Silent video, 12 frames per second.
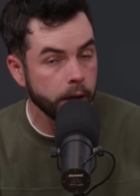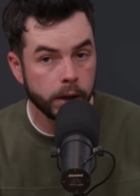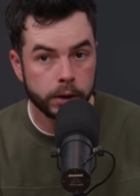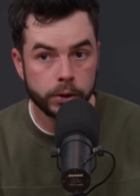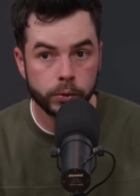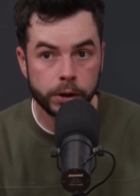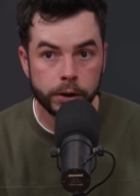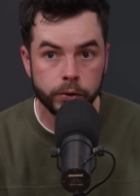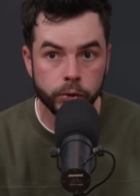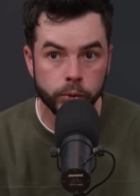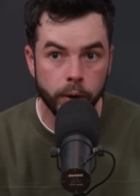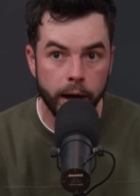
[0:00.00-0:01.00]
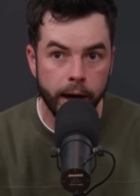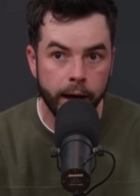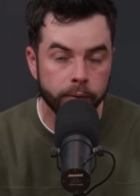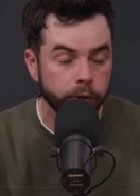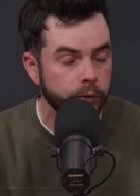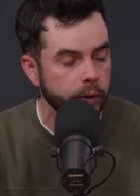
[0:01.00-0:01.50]
you need to do
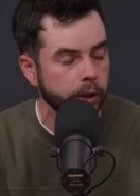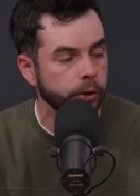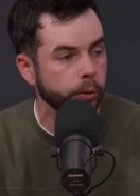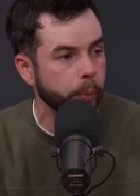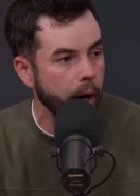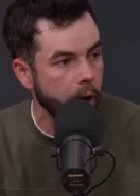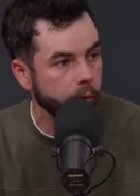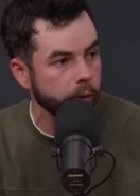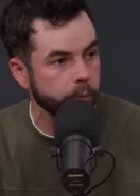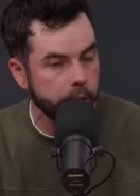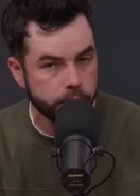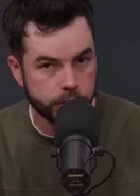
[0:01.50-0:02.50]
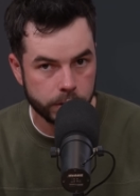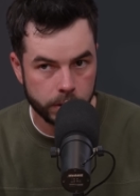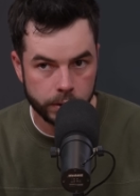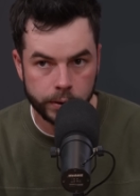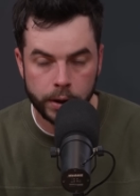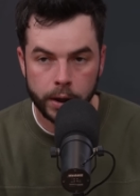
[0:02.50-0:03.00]
everything in your power to make
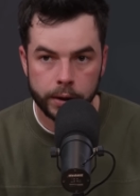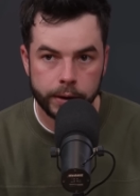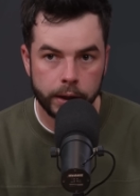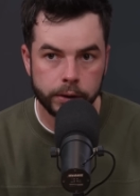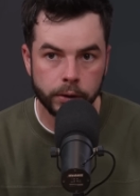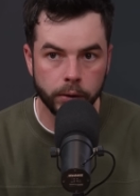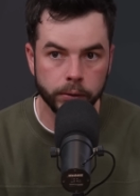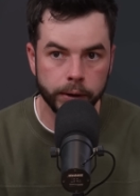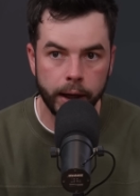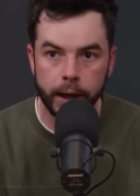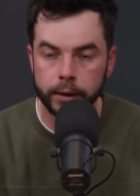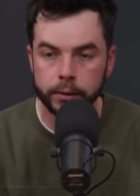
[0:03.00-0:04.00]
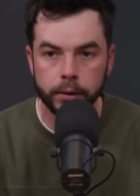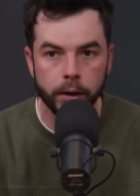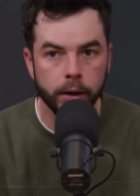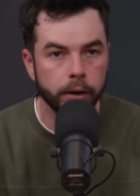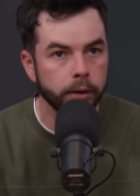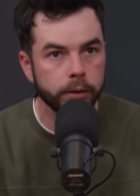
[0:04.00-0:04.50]
sure that you don't let,
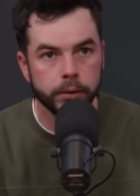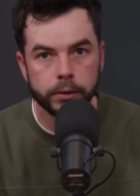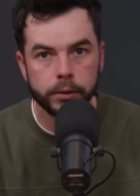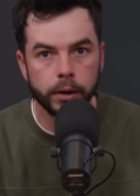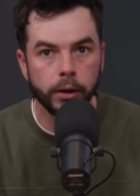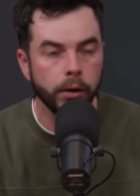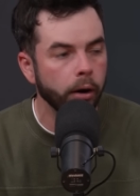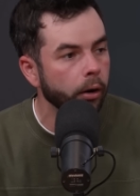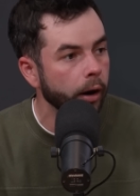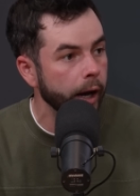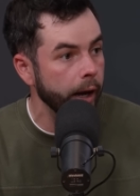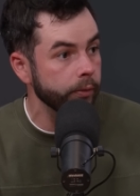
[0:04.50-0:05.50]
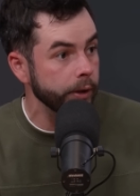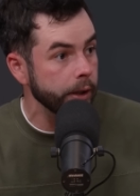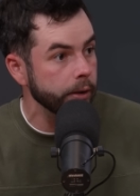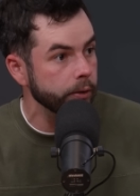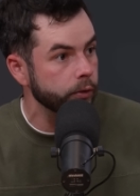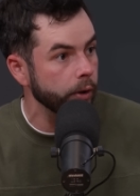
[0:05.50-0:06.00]
I haven't
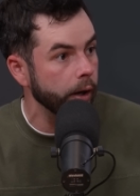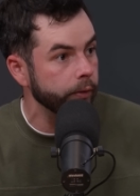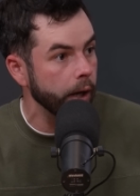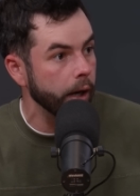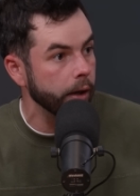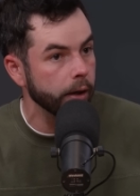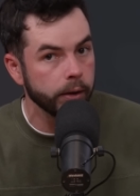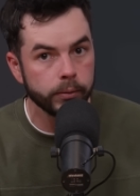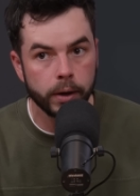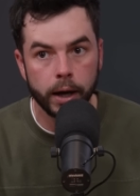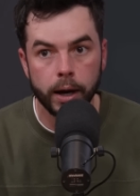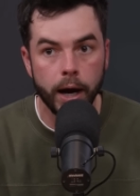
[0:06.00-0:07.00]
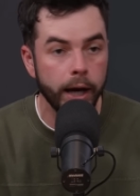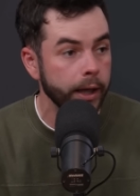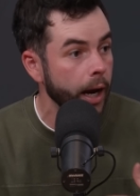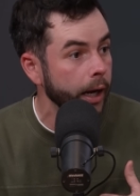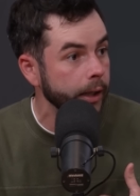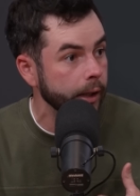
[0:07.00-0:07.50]
eaten, so I've got
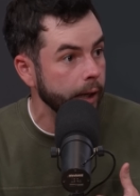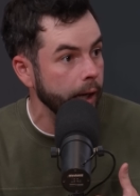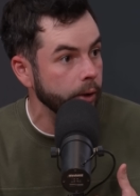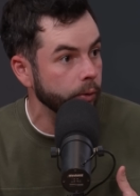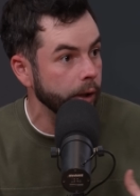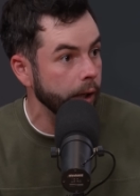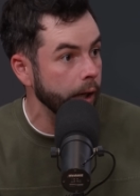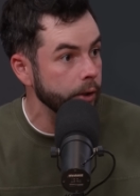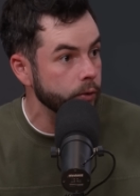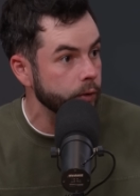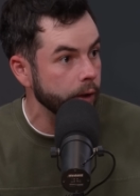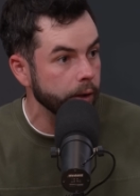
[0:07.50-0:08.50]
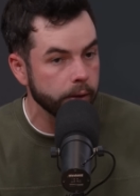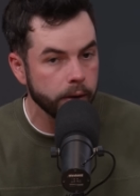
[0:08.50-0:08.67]
I get hangry. And I used to